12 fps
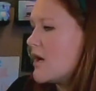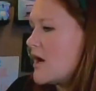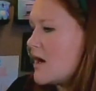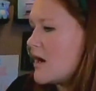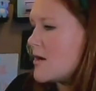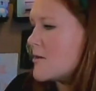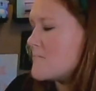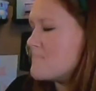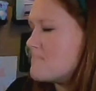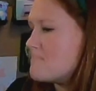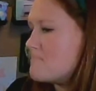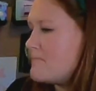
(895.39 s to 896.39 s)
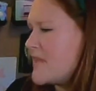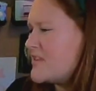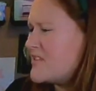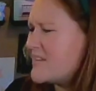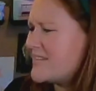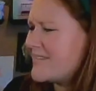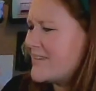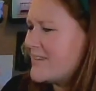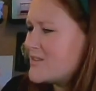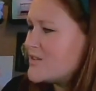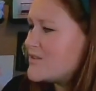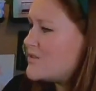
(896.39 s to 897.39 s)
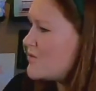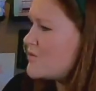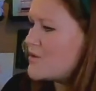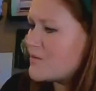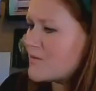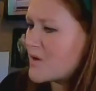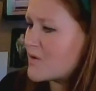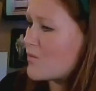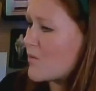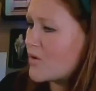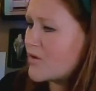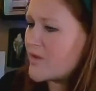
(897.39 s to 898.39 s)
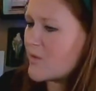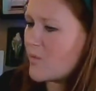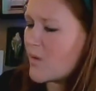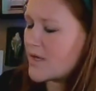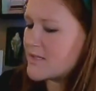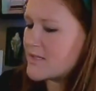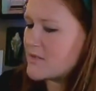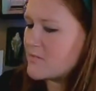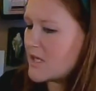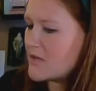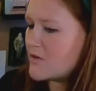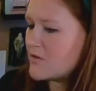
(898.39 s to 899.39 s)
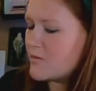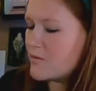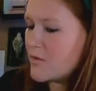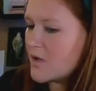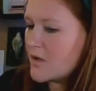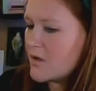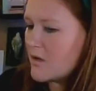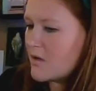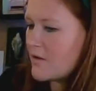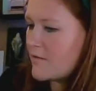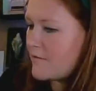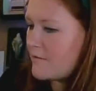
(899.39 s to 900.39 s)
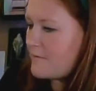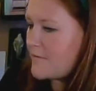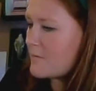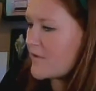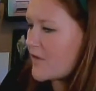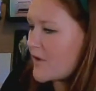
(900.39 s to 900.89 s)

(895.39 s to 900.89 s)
And to do you in a world that wants to make you fit within a